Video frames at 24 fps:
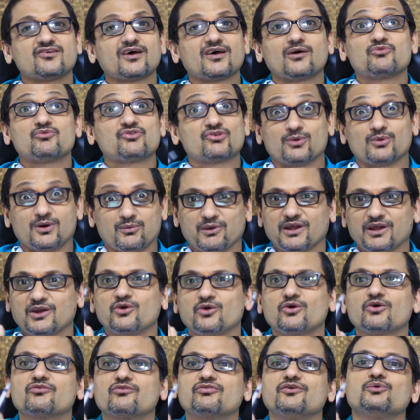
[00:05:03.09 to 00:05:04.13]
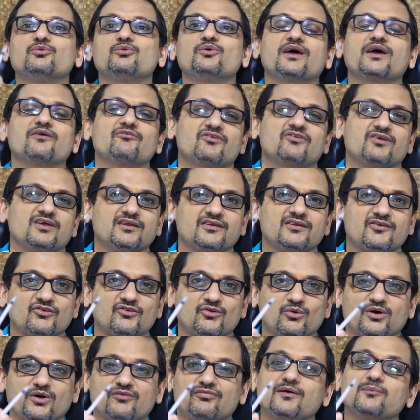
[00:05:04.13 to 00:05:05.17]
I'm sure many of you would have seen this.
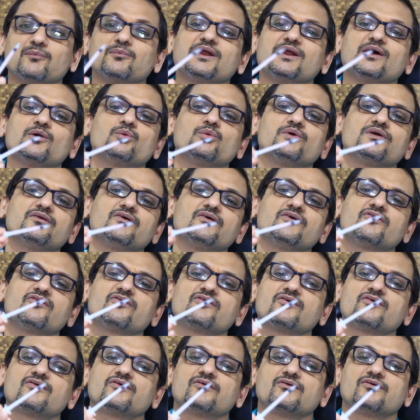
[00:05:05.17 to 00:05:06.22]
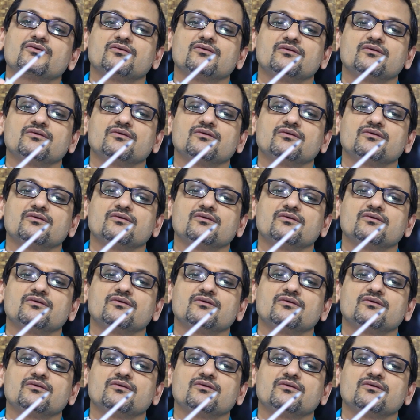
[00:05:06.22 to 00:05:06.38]
You are familiar with this.